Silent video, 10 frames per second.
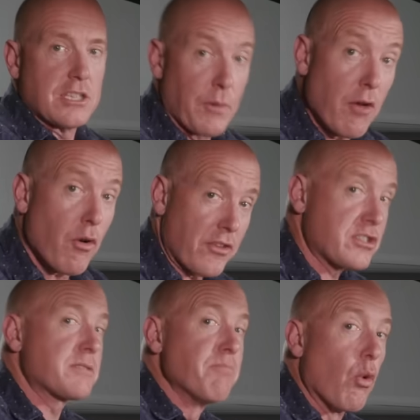So we know what the
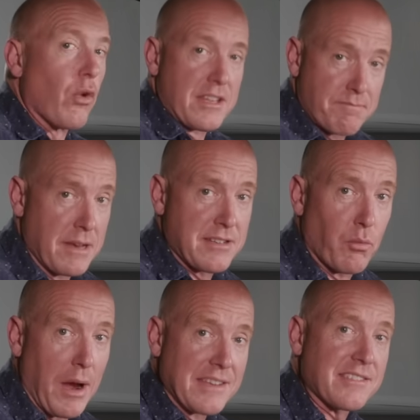smallest bit of
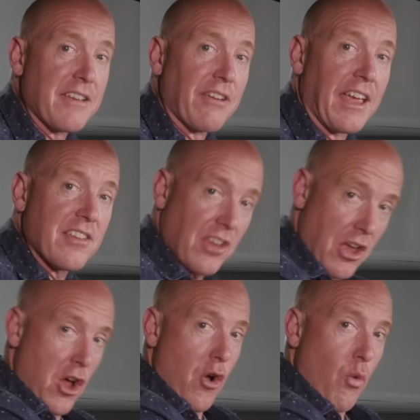weight saving is.
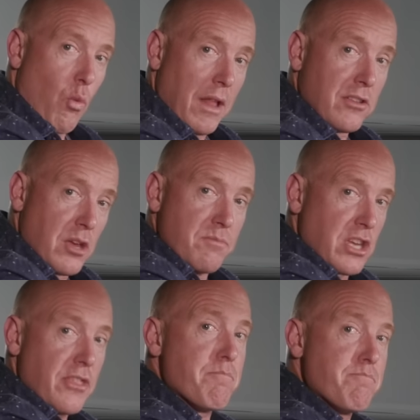Welcome
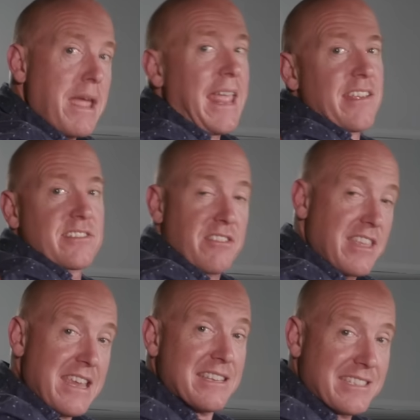to the biggest.
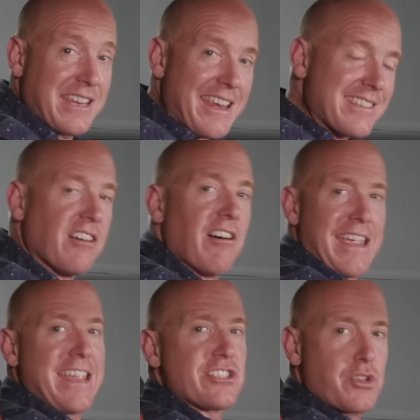These seats are
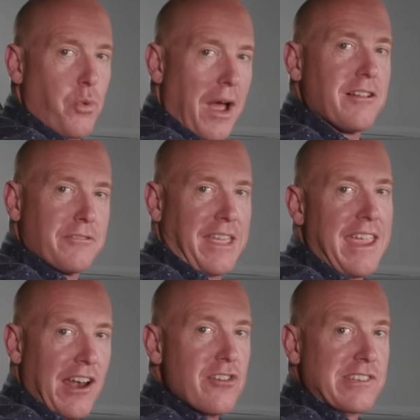each 12
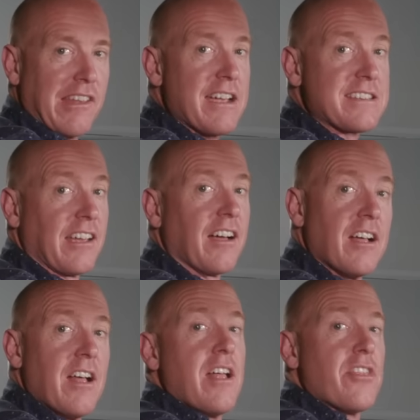kilos lighter
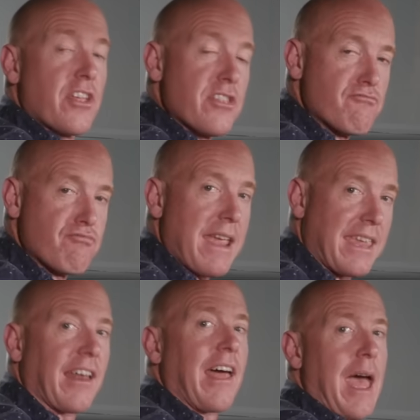than the
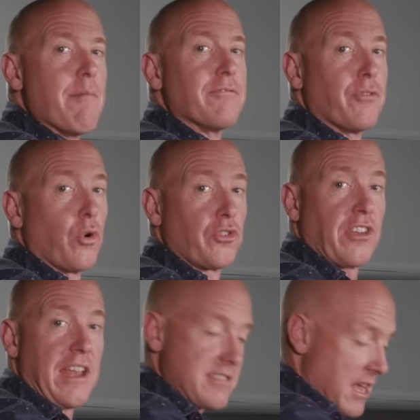regular M4
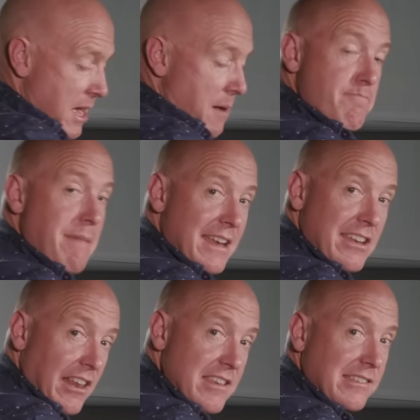seats.
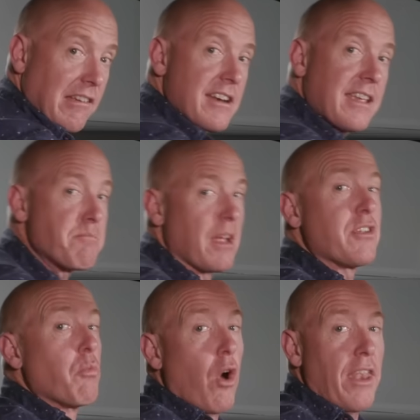Manually sliding, but if
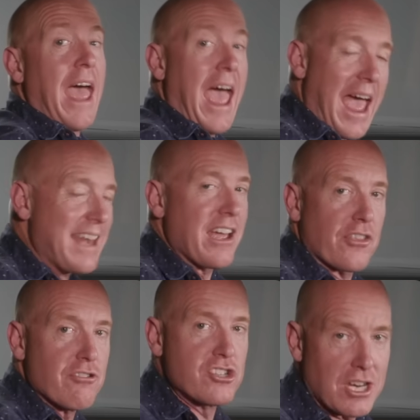you want any
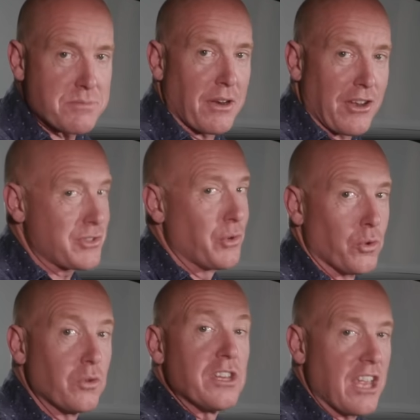other adjustment at
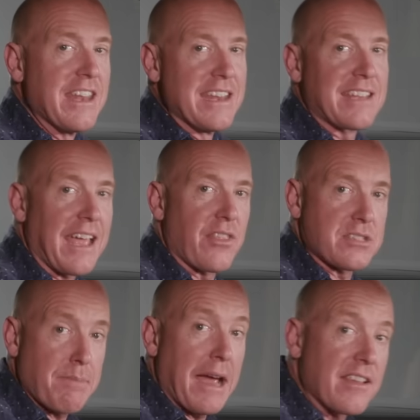all, you need to get the
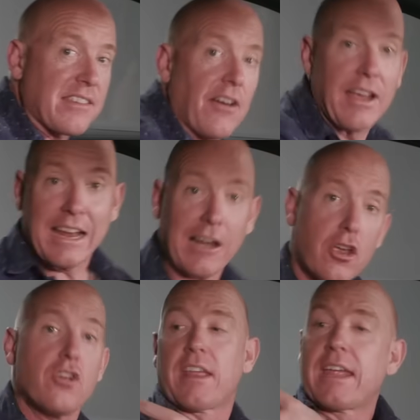spanners out,
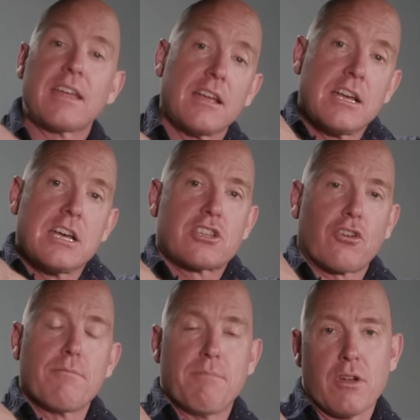including
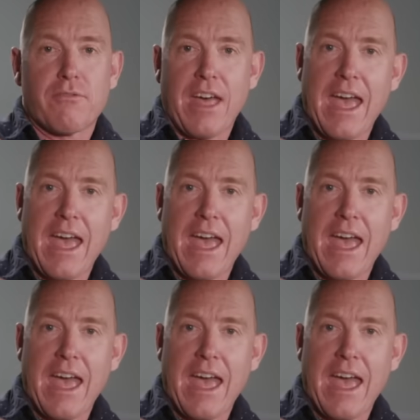to remove the